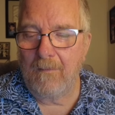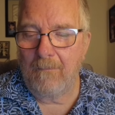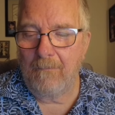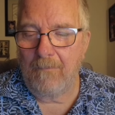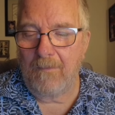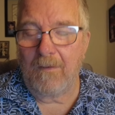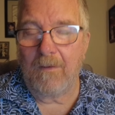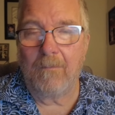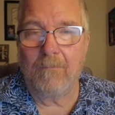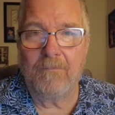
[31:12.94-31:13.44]

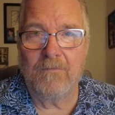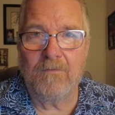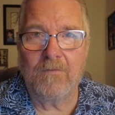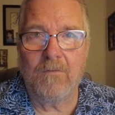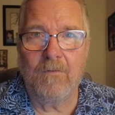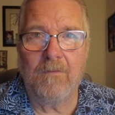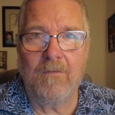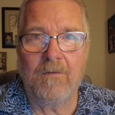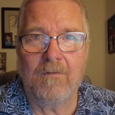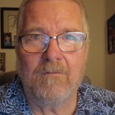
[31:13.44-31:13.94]
but I'm
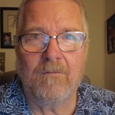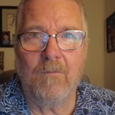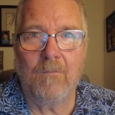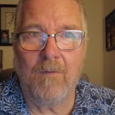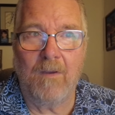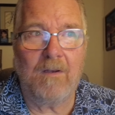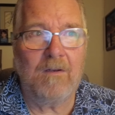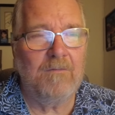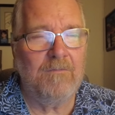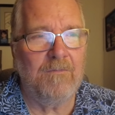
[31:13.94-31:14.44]
sure there's a
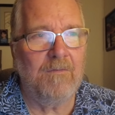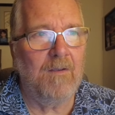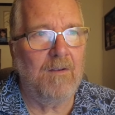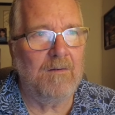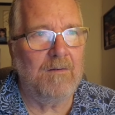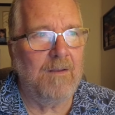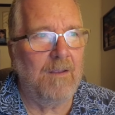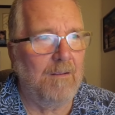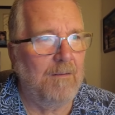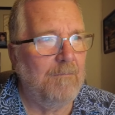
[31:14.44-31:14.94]
way to
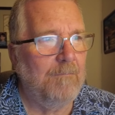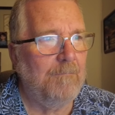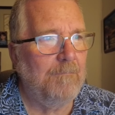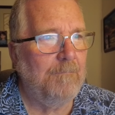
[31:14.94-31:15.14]
find out.